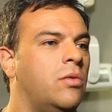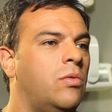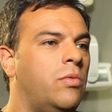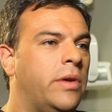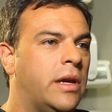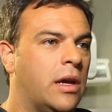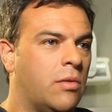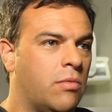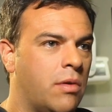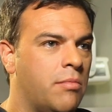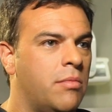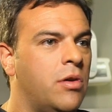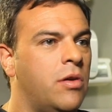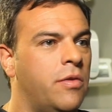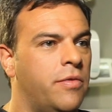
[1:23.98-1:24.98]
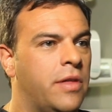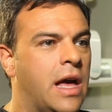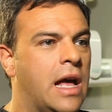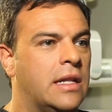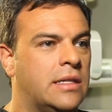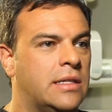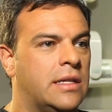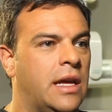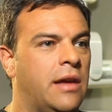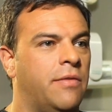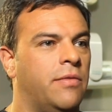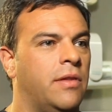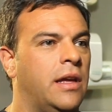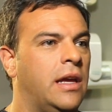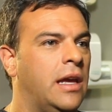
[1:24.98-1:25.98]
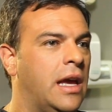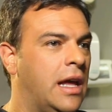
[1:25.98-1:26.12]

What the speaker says: we can remove that safely